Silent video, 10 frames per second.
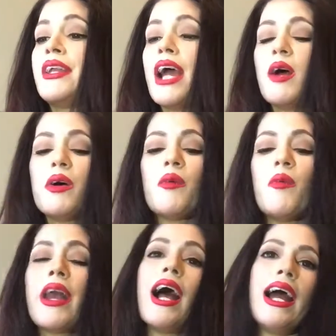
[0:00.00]
Now,
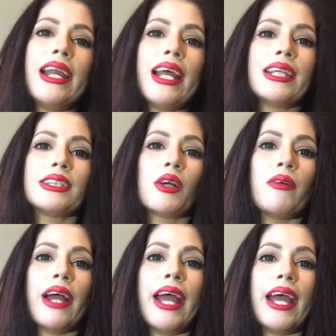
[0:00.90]
what I like to
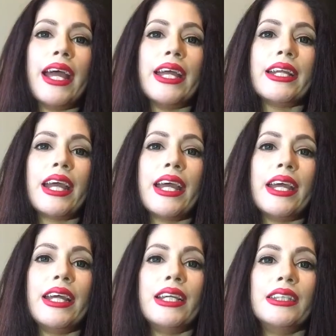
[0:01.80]
go ahead
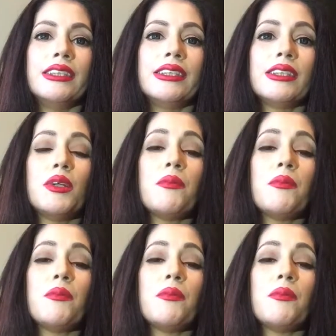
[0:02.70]
and